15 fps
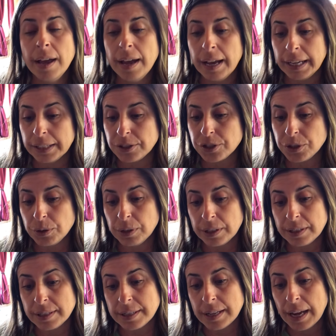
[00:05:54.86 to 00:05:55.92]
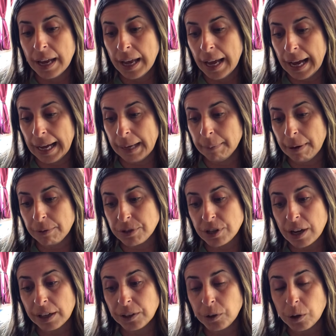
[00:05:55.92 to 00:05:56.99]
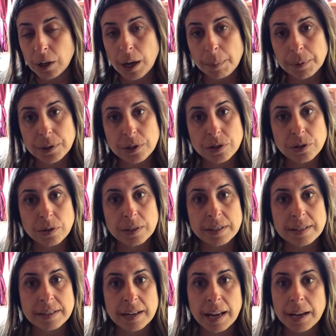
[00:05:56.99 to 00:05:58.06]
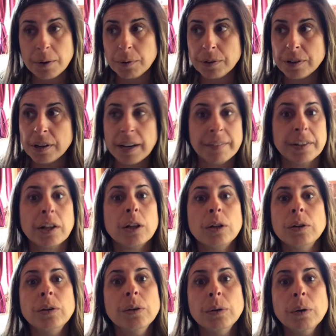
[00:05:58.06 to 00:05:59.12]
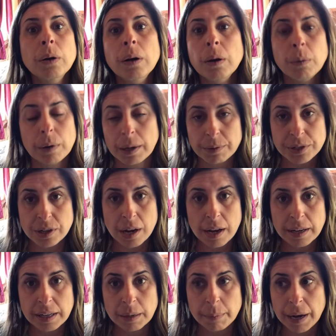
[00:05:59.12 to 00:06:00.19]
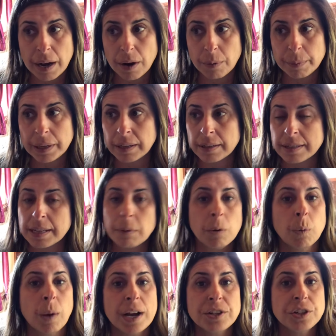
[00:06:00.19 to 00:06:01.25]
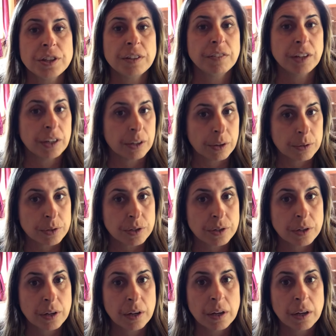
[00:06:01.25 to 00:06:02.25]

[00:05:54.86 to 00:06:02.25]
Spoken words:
And students, I was talking to a couple of students today who didn't have a clue what I was talking about because they weren't watching the videos.